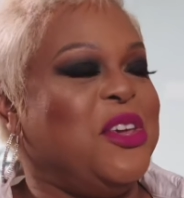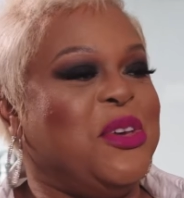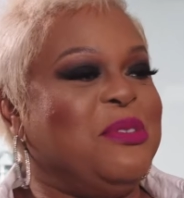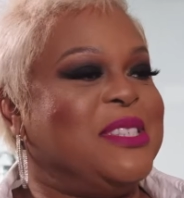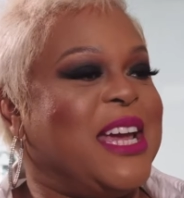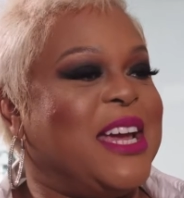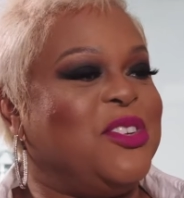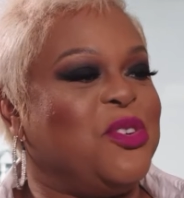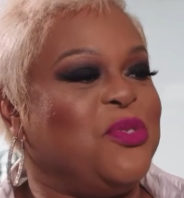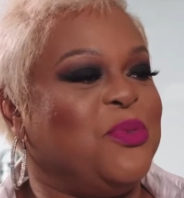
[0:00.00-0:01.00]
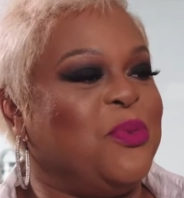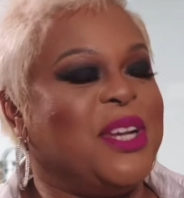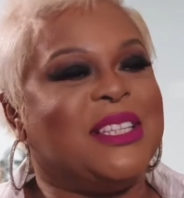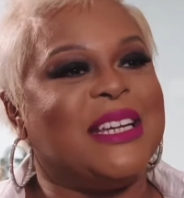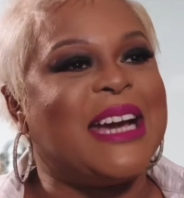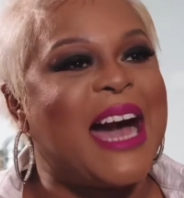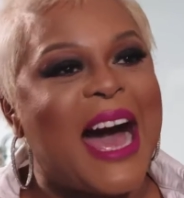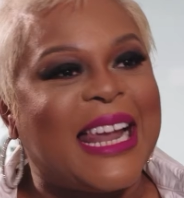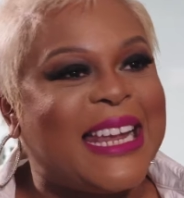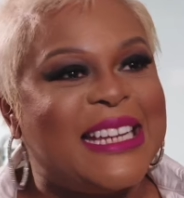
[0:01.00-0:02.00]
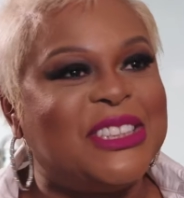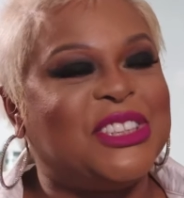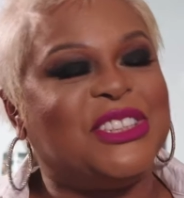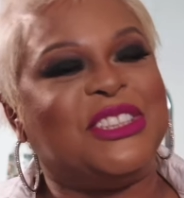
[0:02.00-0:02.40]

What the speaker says: You said you went to college,